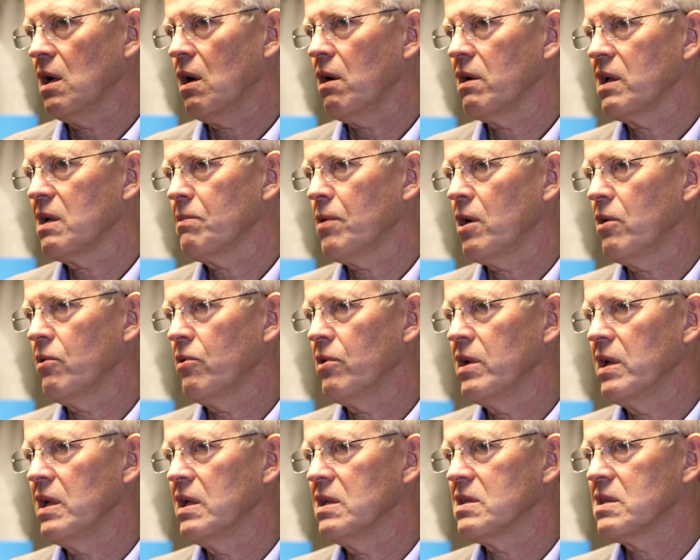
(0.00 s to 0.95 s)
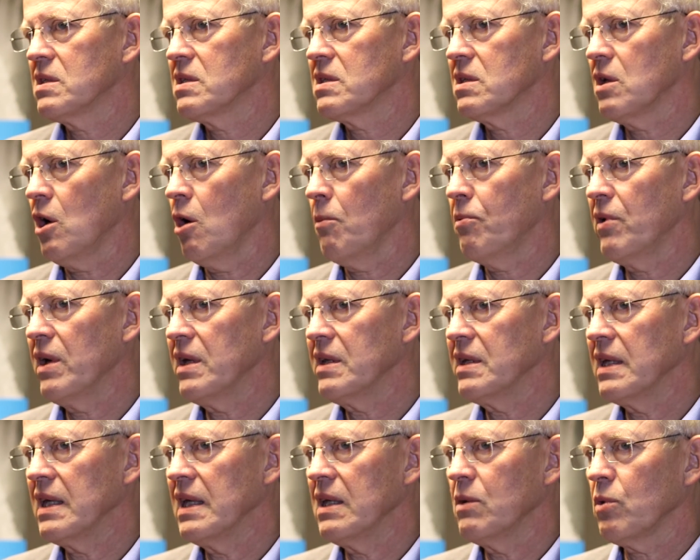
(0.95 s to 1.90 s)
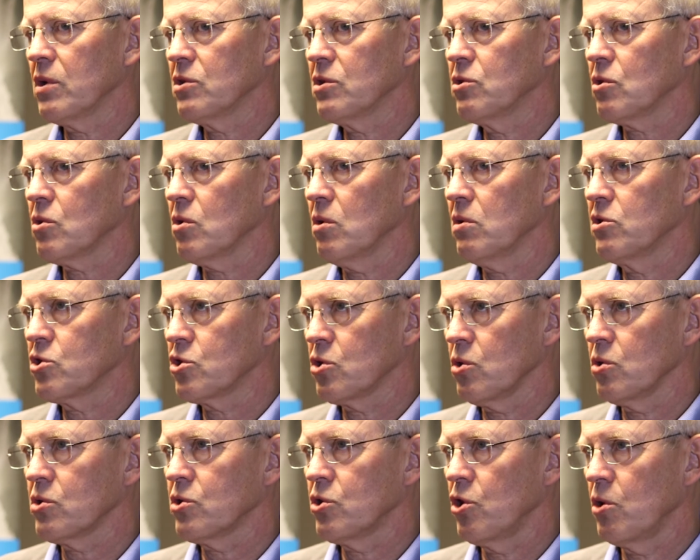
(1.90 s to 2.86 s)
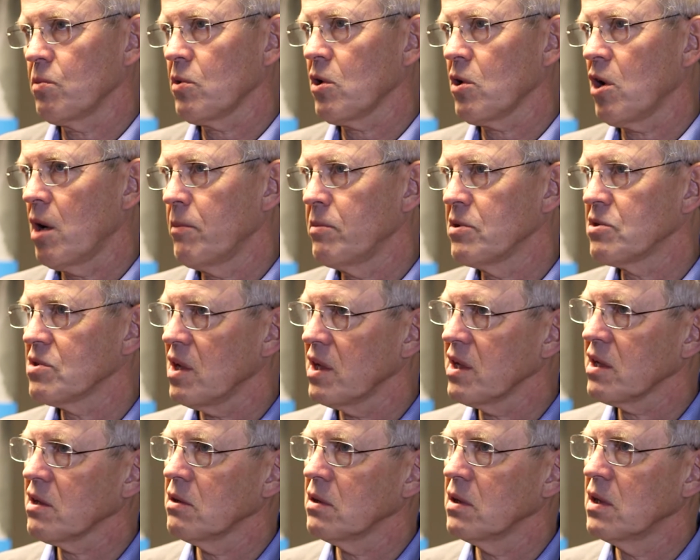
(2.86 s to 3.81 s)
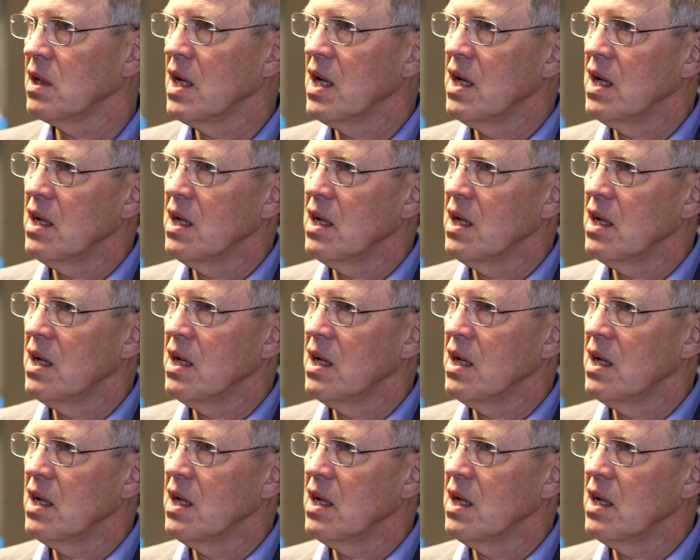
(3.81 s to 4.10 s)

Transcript: hydropower is operating in what you call the short-term carbon cycle.